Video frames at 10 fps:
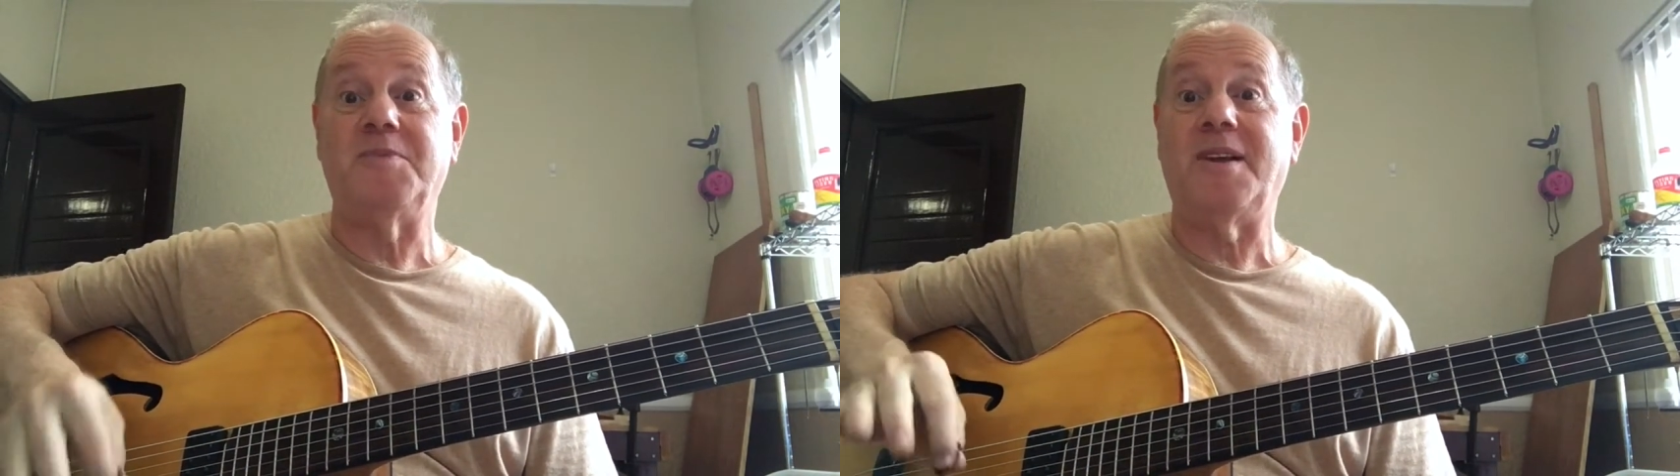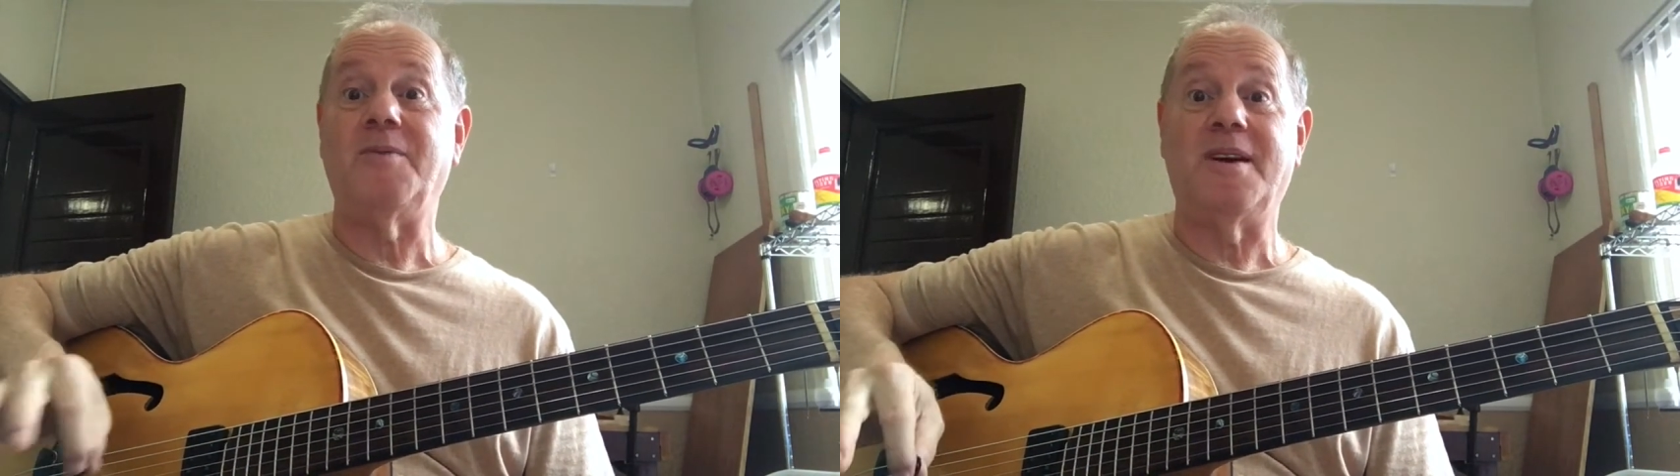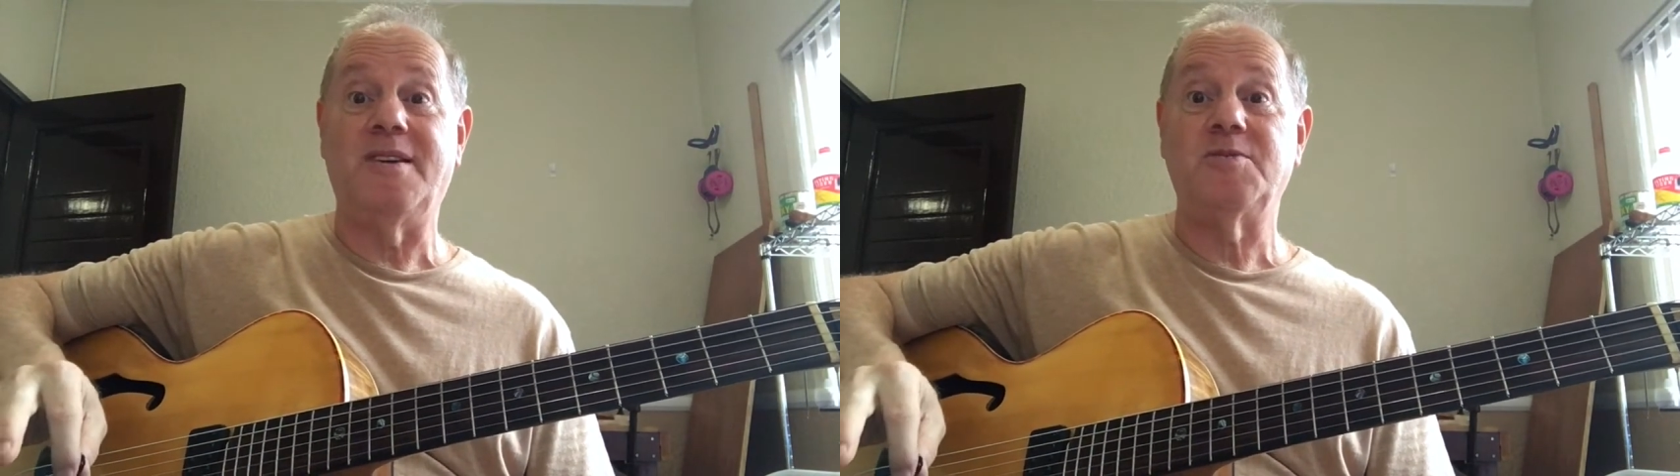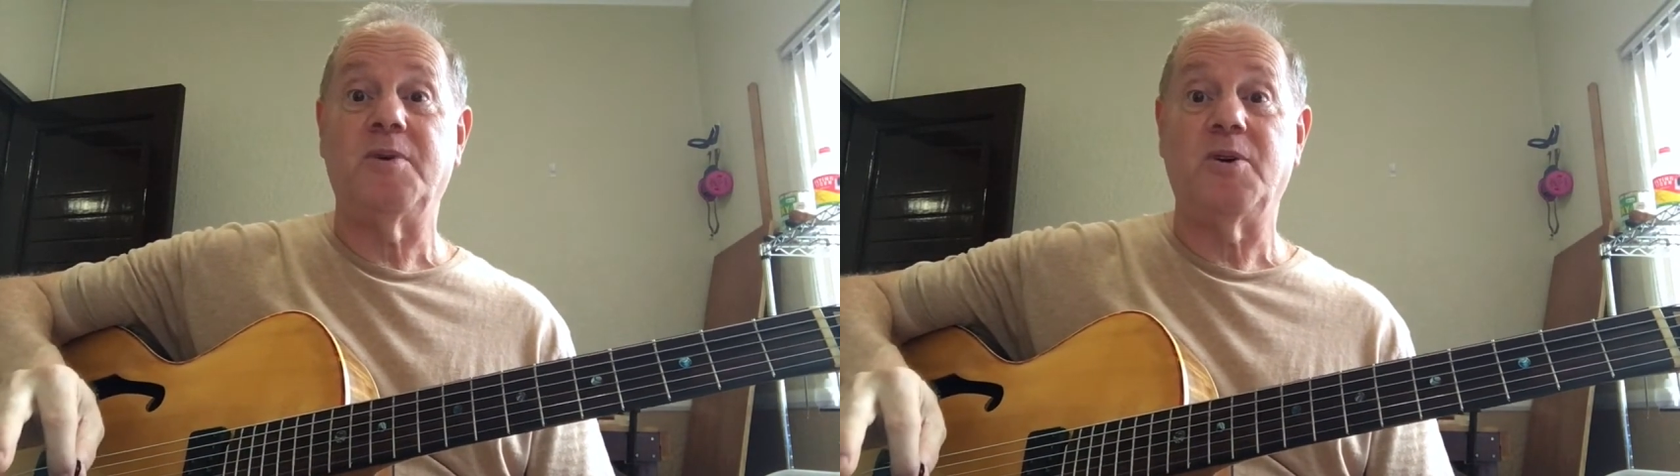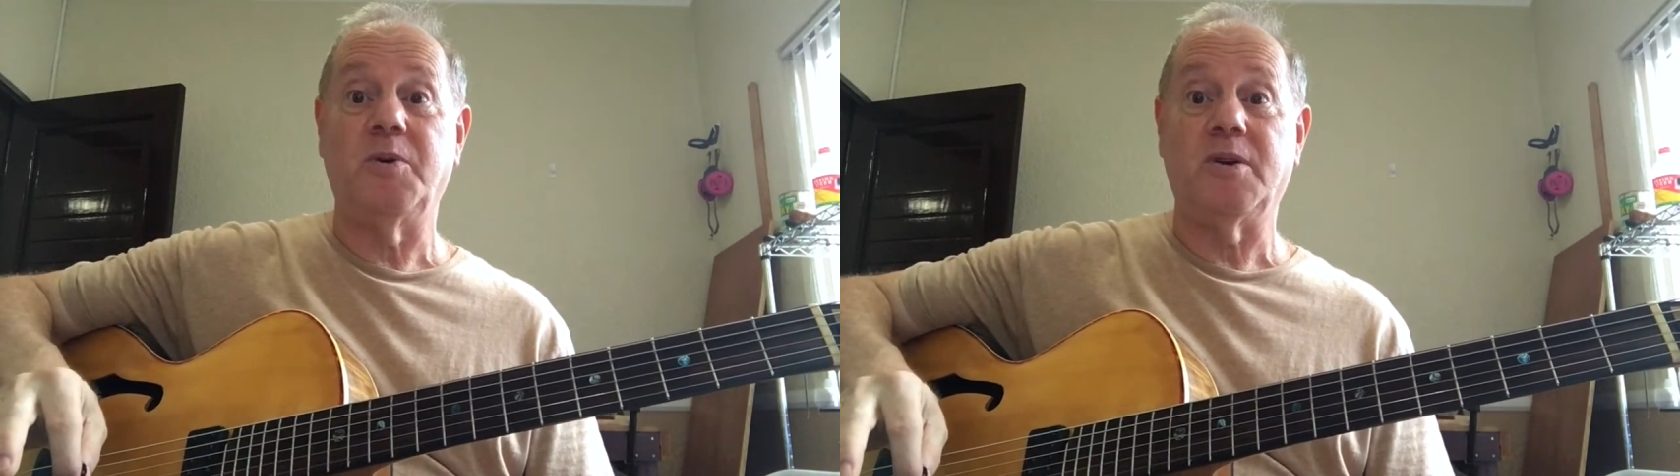But anyway, here's
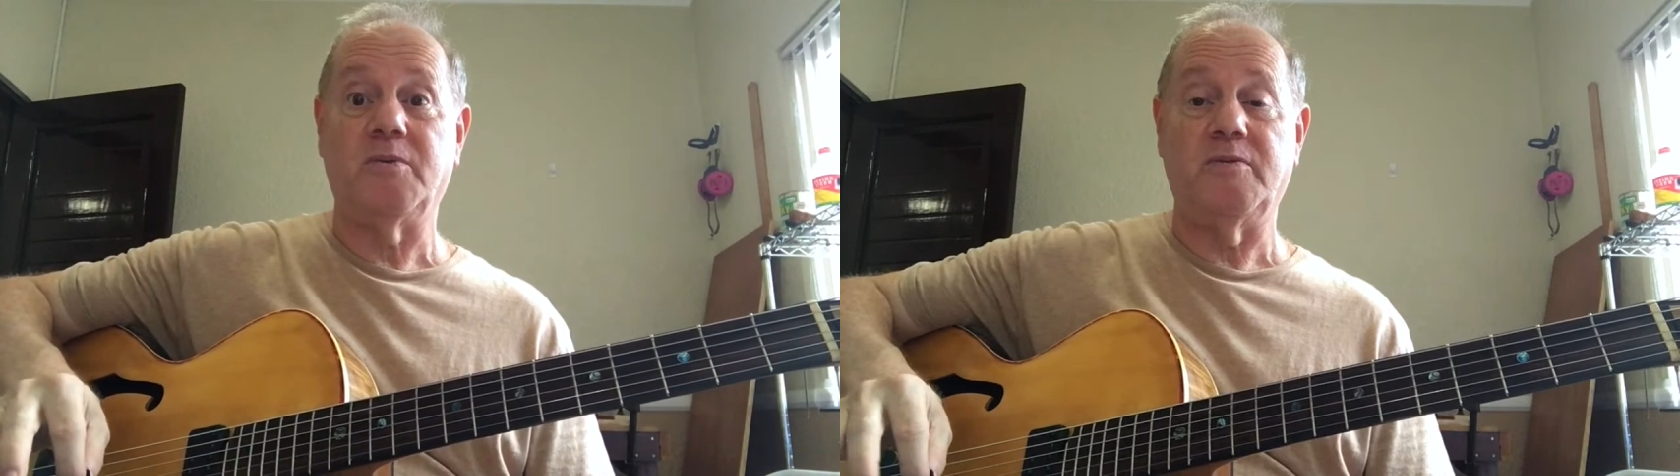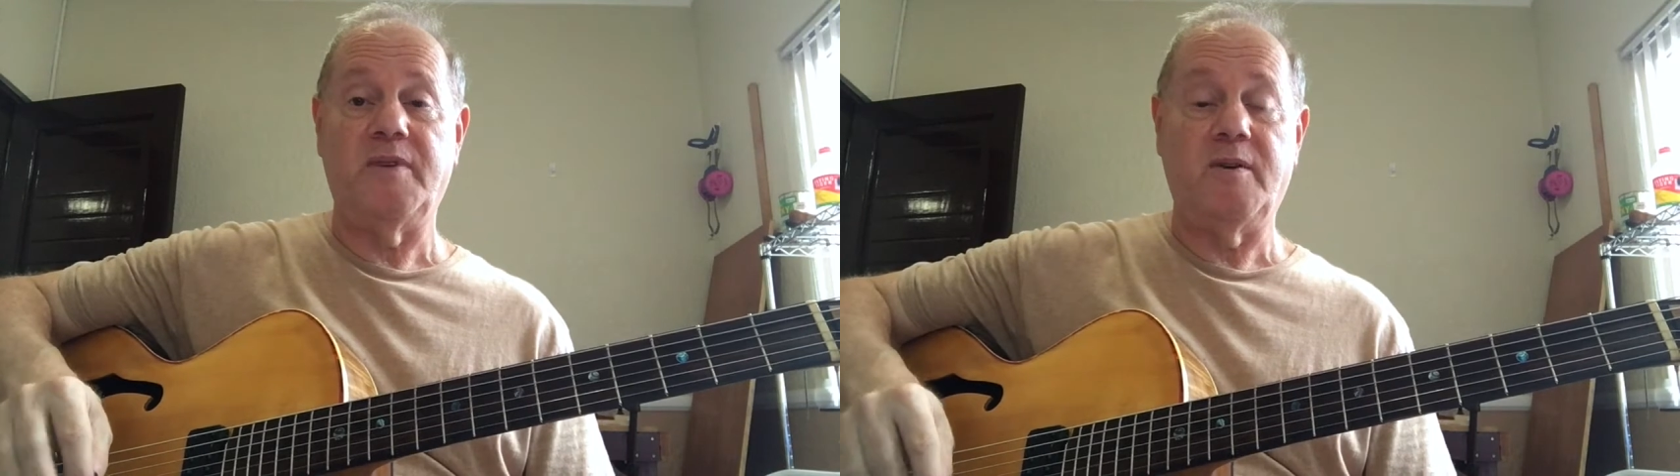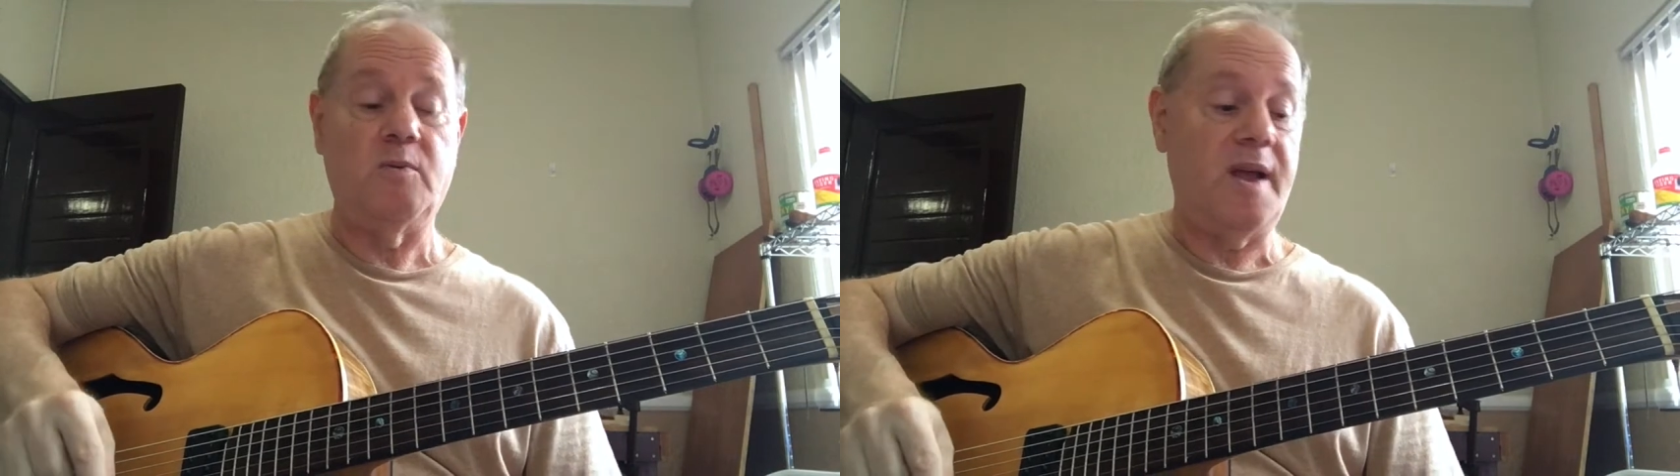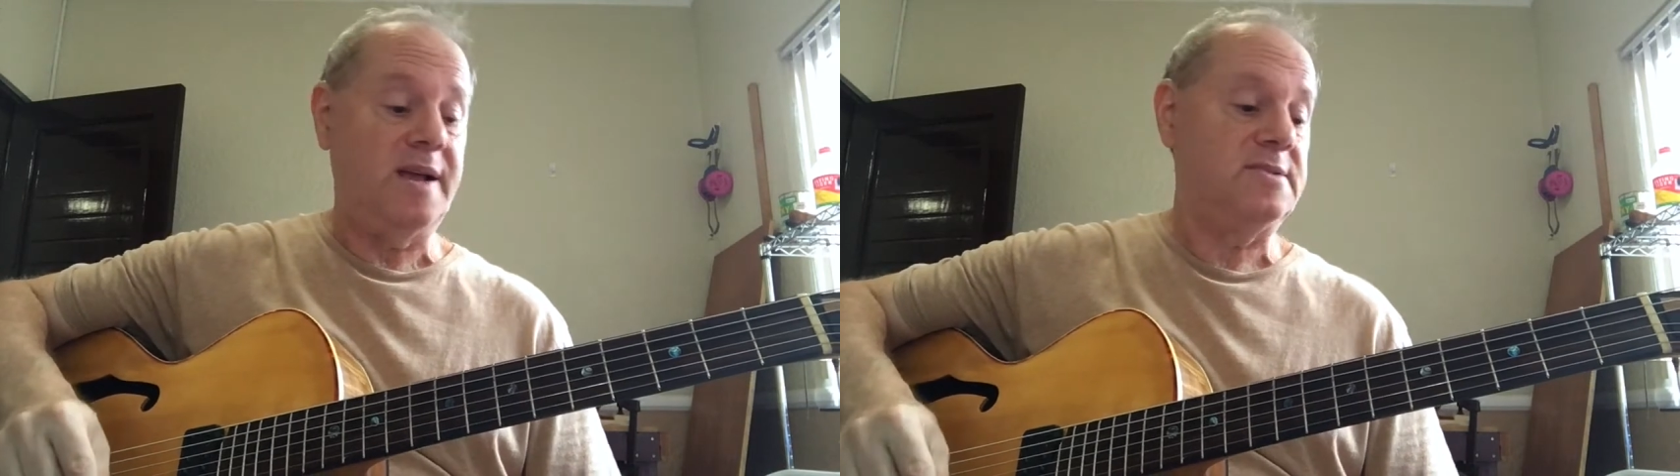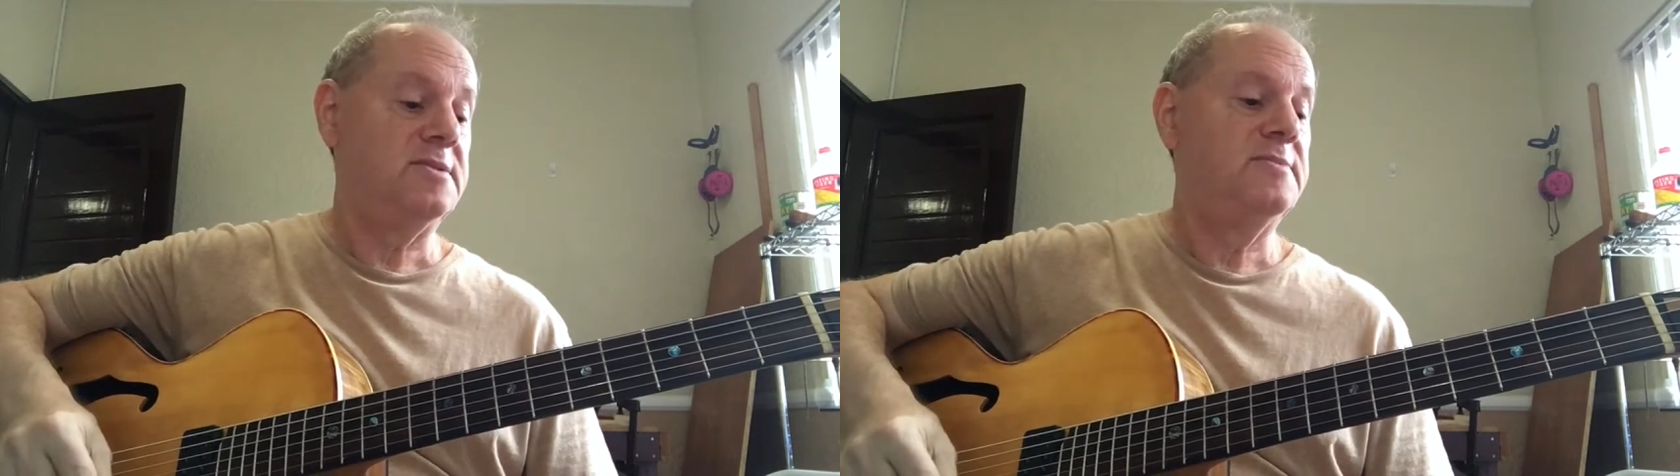my quick
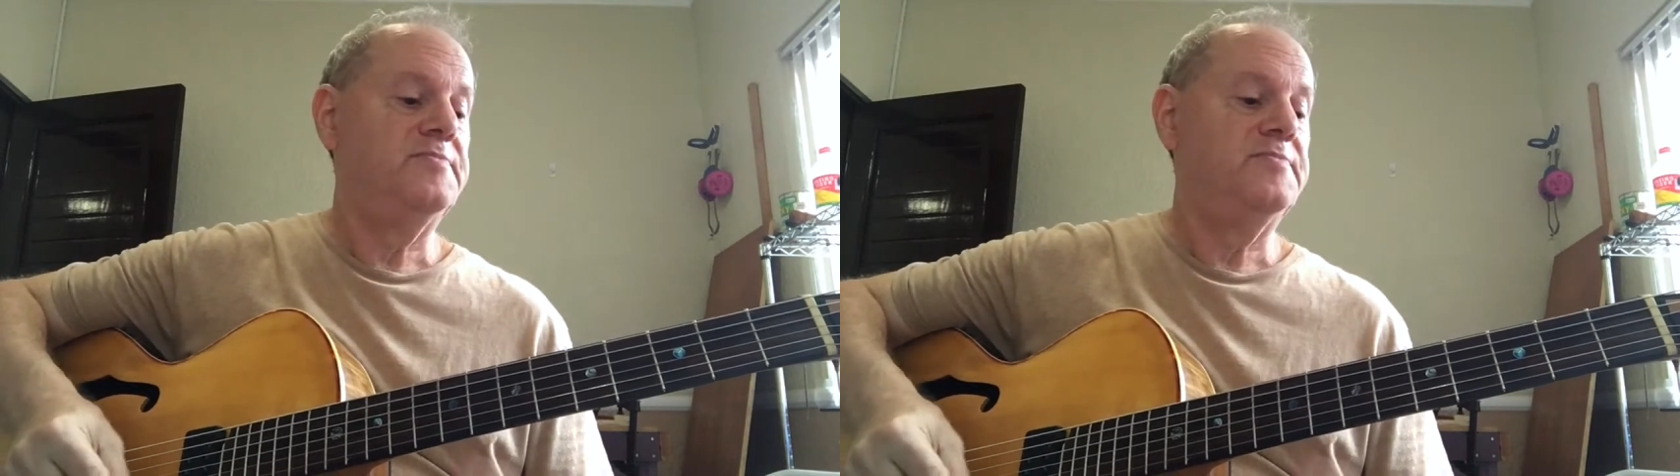rant.